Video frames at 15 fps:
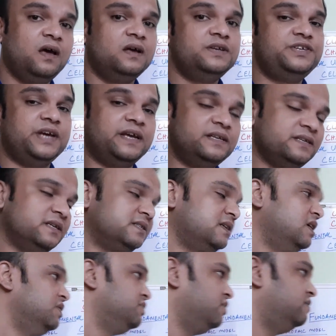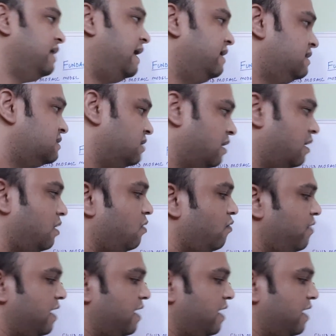changes. So that is how we